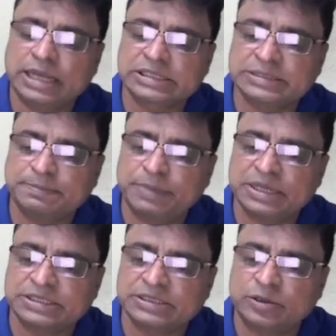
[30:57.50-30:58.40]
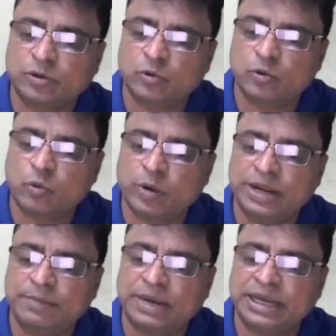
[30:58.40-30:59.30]
x plus
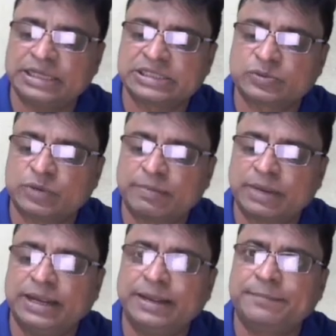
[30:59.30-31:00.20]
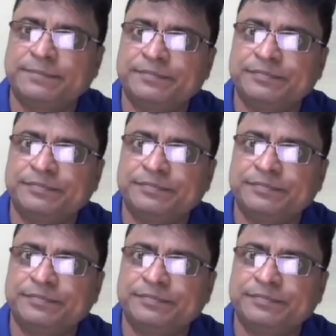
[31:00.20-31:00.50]
2y minus 1 by